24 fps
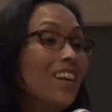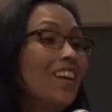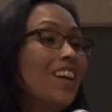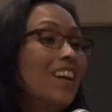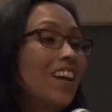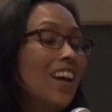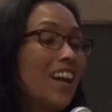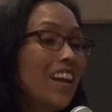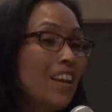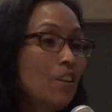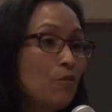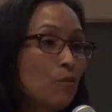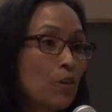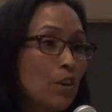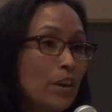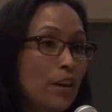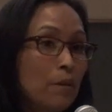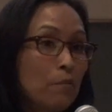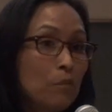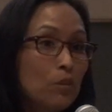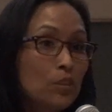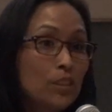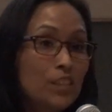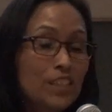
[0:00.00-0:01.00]
and were
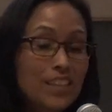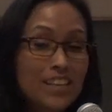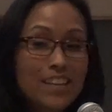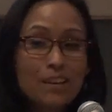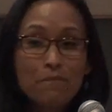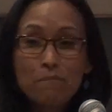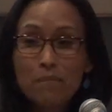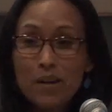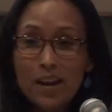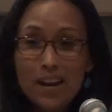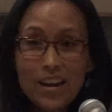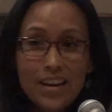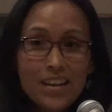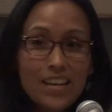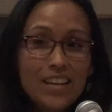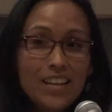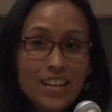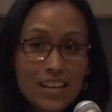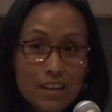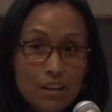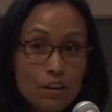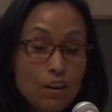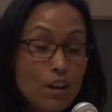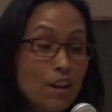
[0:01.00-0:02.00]
able to get by
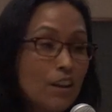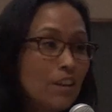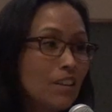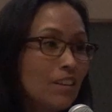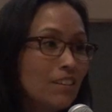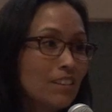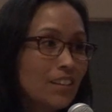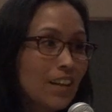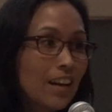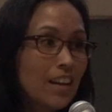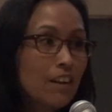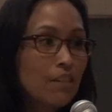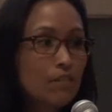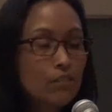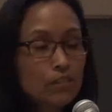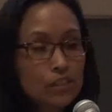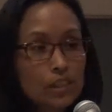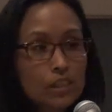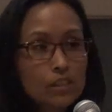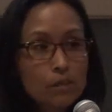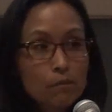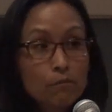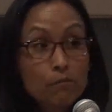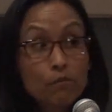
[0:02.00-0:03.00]
and kind of
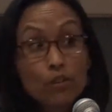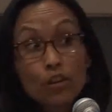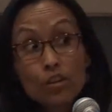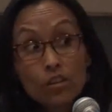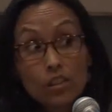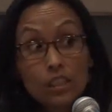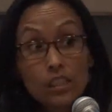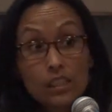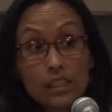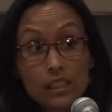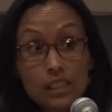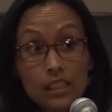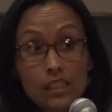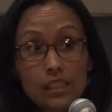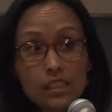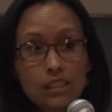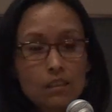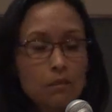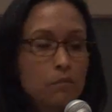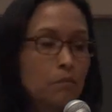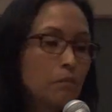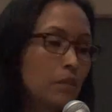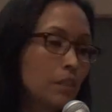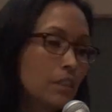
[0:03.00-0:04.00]
subvert the
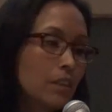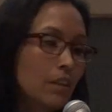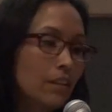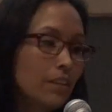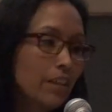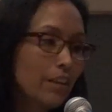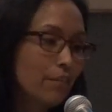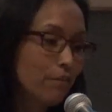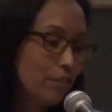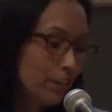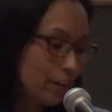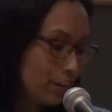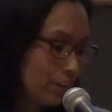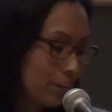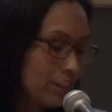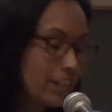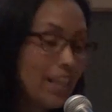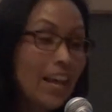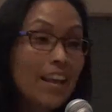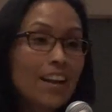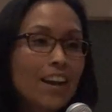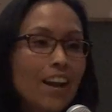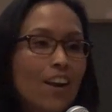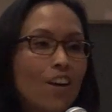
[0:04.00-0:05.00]
system until they figured
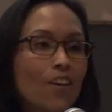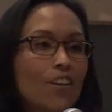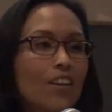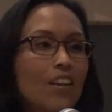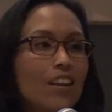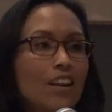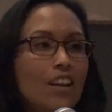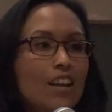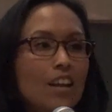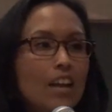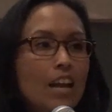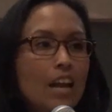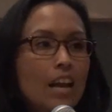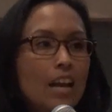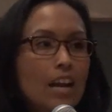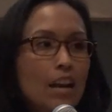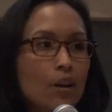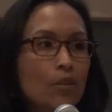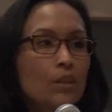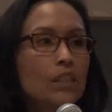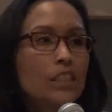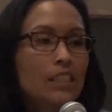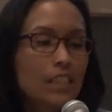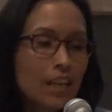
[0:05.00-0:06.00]
that out. And I
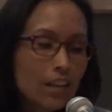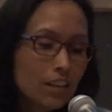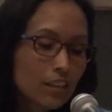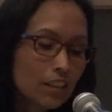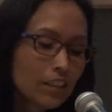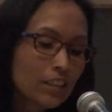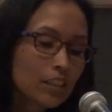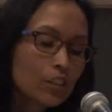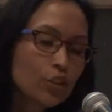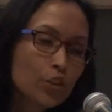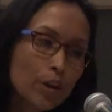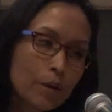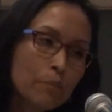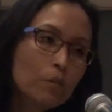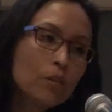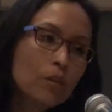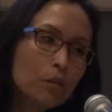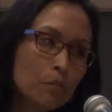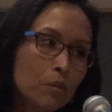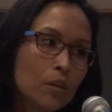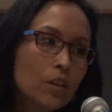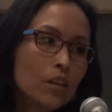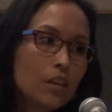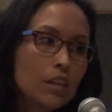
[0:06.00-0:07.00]
always tell tribal
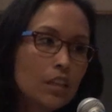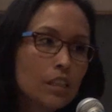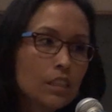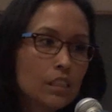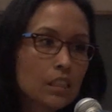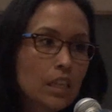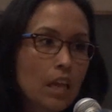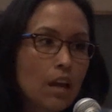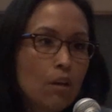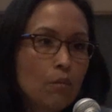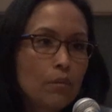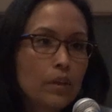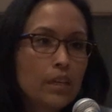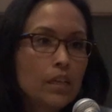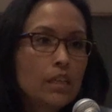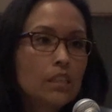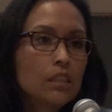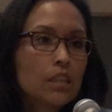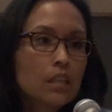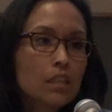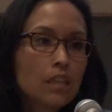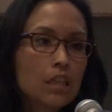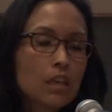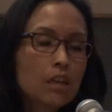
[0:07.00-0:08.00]
communities that we need to
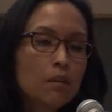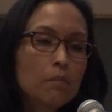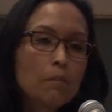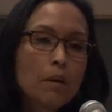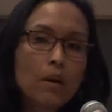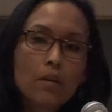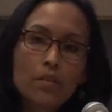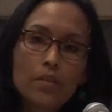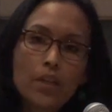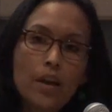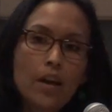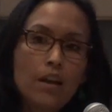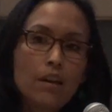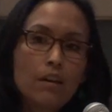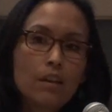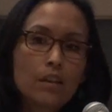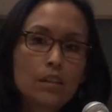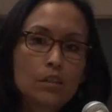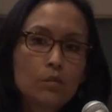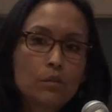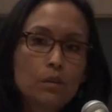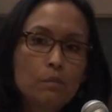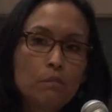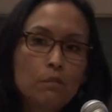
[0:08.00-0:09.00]
think about that as
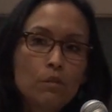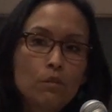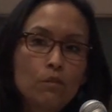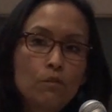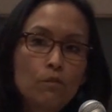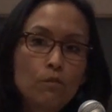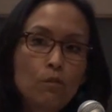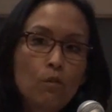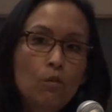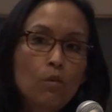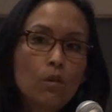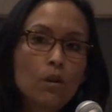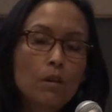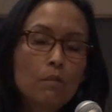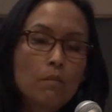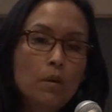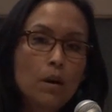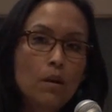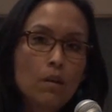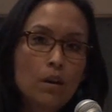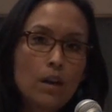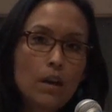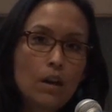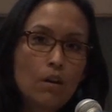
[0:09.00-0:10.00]
we move forward,
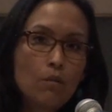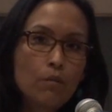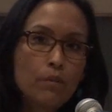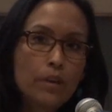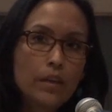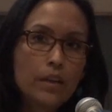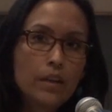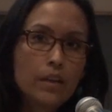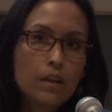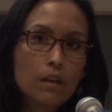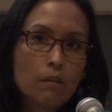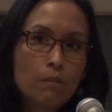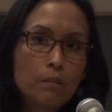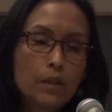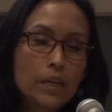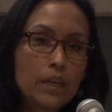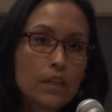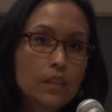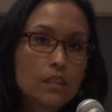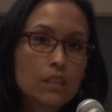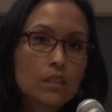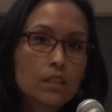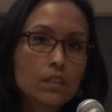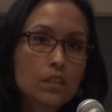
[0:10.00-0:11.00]
about how we begin
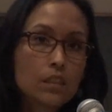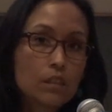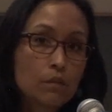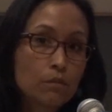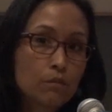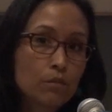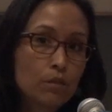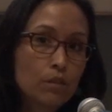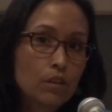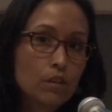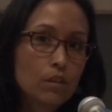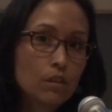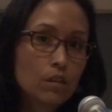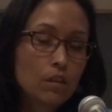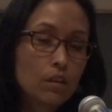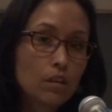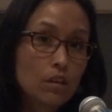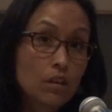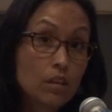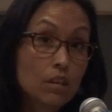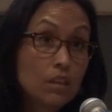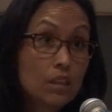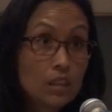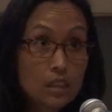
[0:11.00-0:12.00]
to subvert
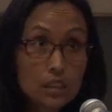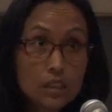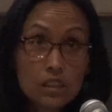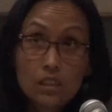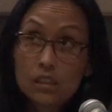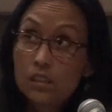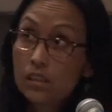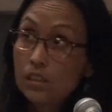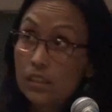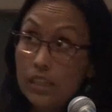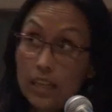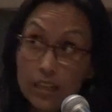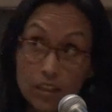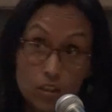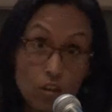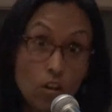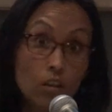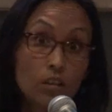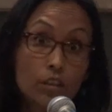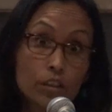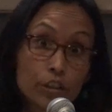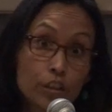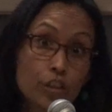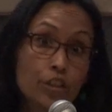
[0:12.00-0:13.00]
this
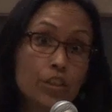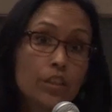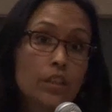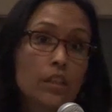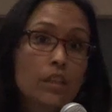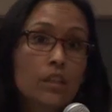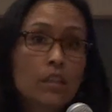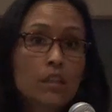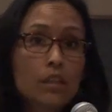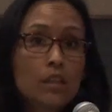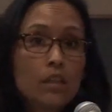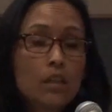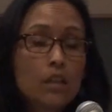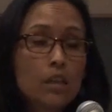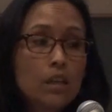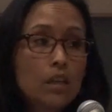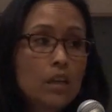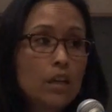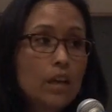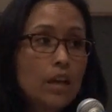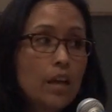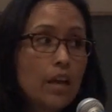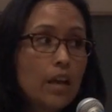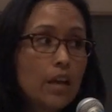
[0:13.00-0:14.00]
technology
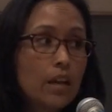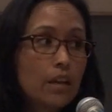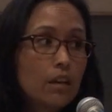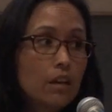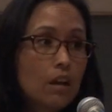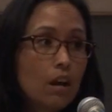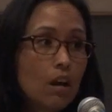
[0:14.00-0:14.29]
and